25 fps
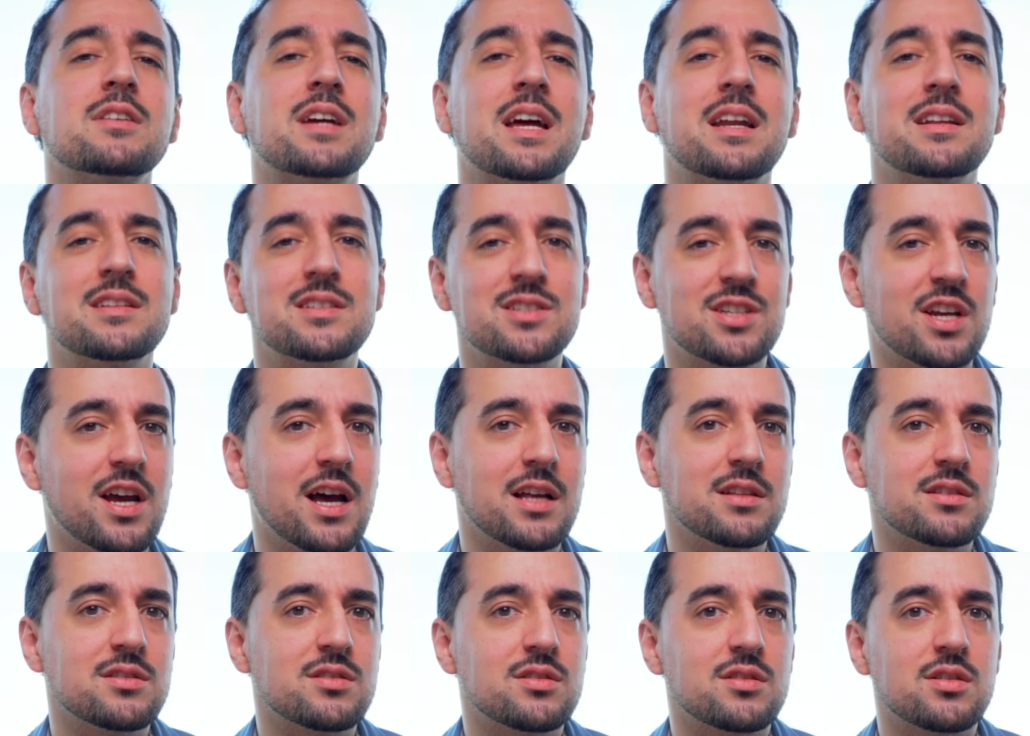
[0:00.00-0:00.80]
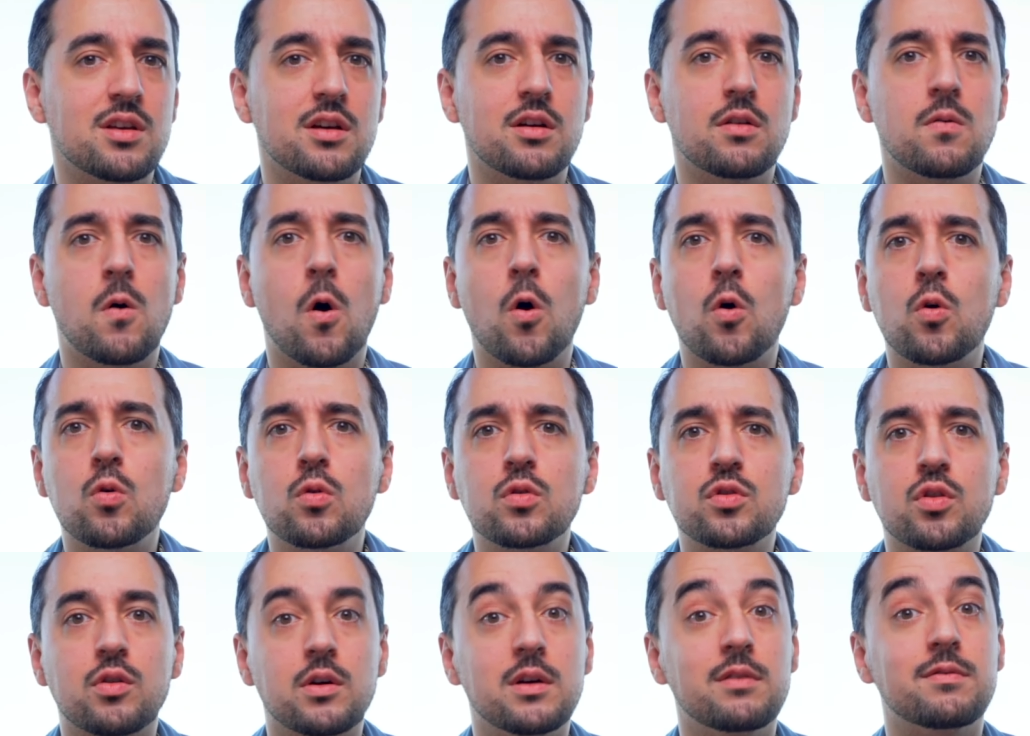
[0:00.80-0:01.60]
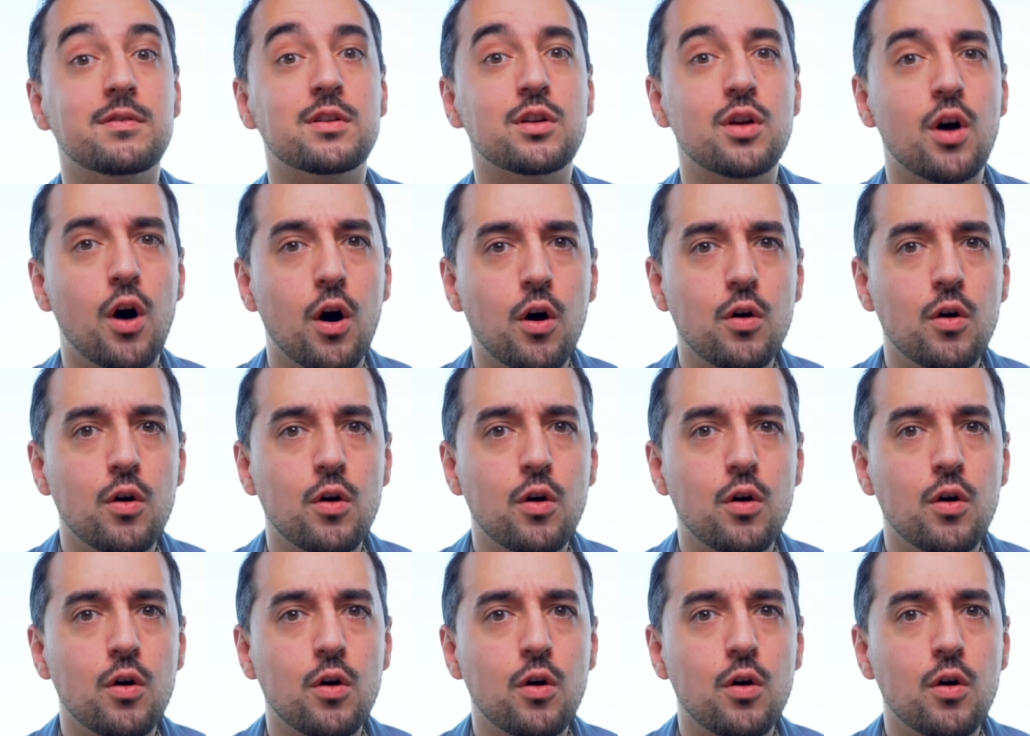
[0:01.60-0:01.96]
get a chance to hold or even